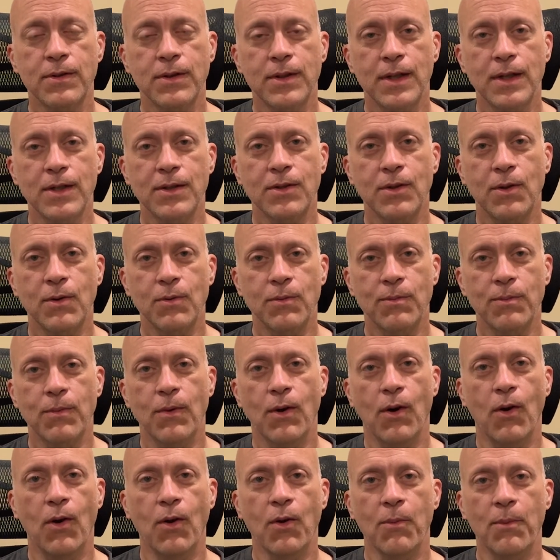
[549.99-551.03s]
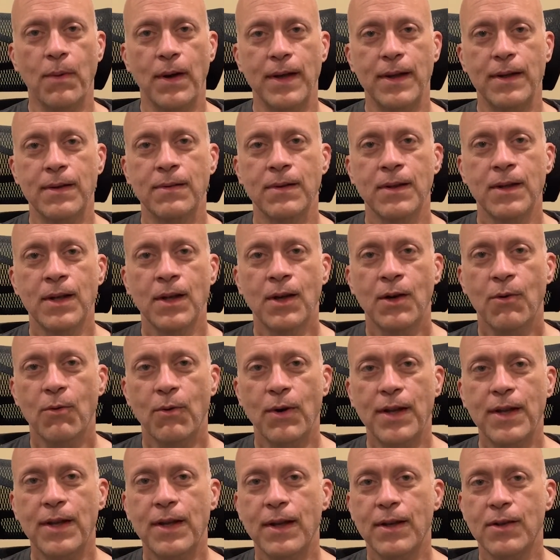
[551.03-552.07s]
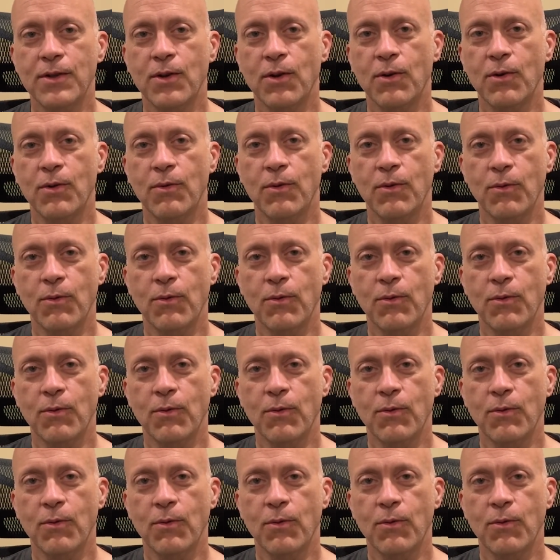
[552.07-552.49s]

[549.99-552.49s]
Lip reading: And so all 10 of my rankings are